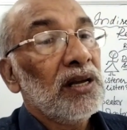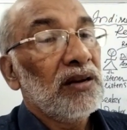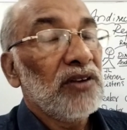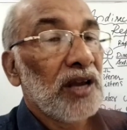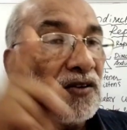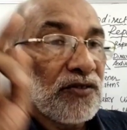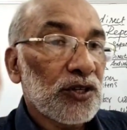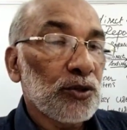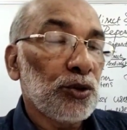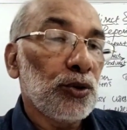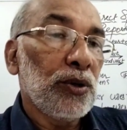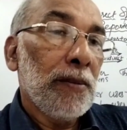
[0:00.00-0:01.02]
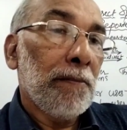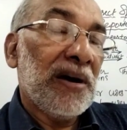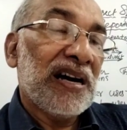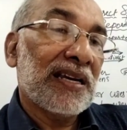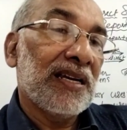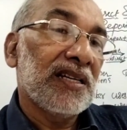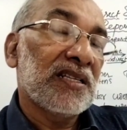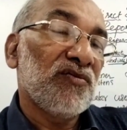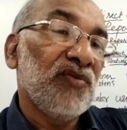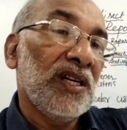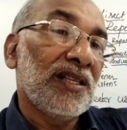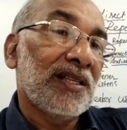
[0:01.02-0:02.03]
we have to mark it
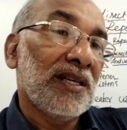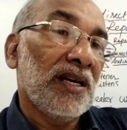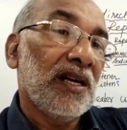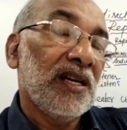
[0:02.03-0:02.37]
with